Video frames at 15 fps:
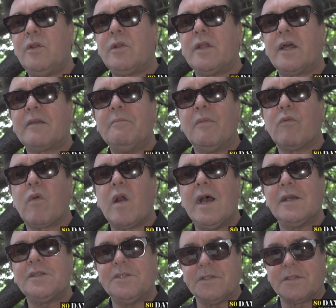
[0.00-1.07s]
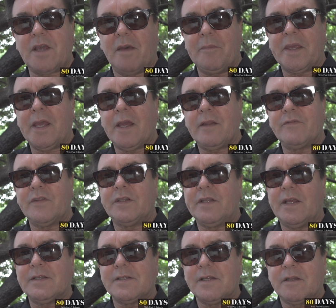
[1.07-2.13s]
look like mirages coming out of the
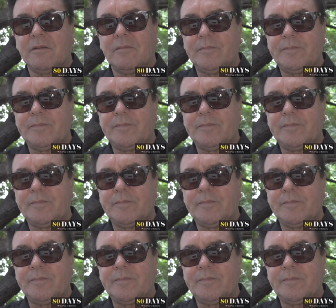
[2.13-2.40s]
desert.